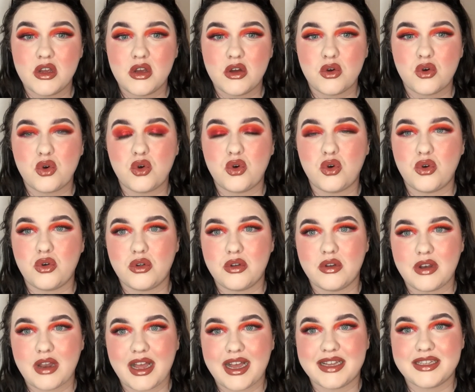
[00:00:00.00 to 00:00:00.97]
or
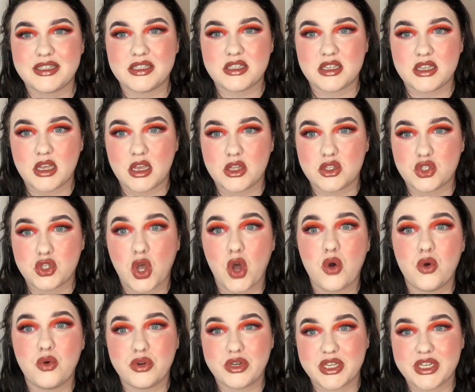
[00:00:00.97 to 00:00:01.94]
has
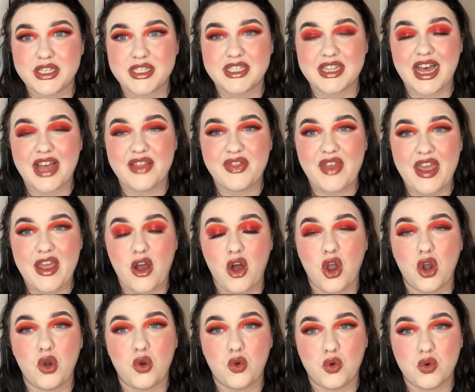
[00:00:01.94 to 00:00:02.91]
told us that they are
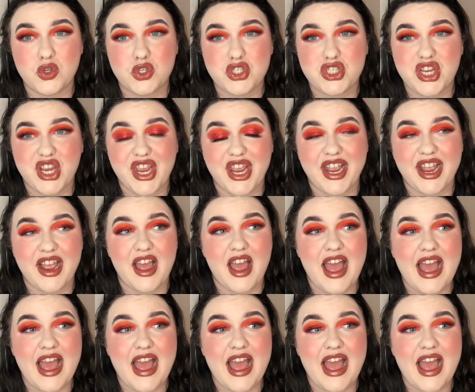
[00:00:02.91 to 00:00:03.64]
launching,